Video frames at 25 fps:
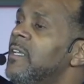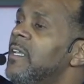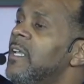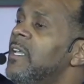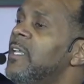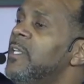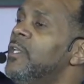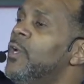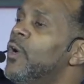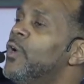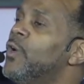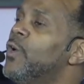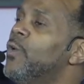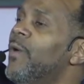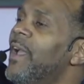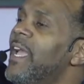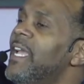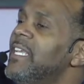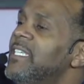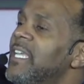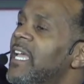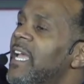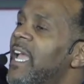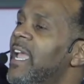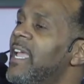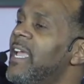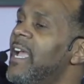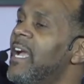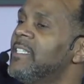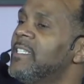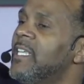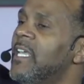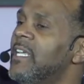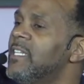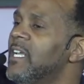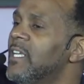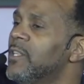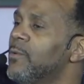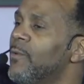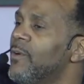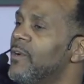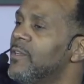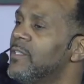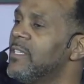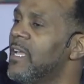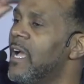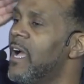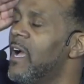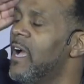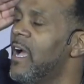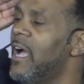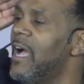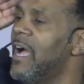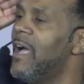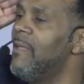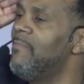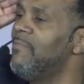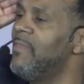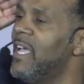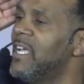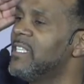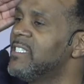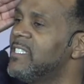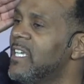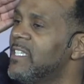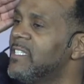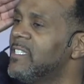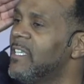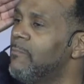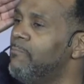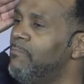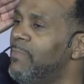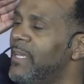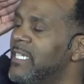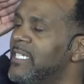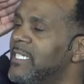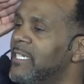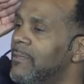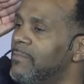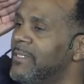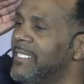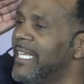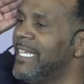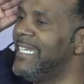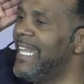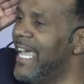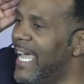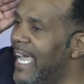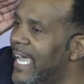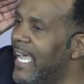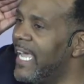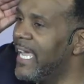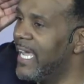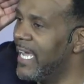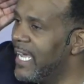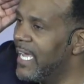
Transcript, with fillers: Your grace ain't, see, in other words, I'm not just a bishop today.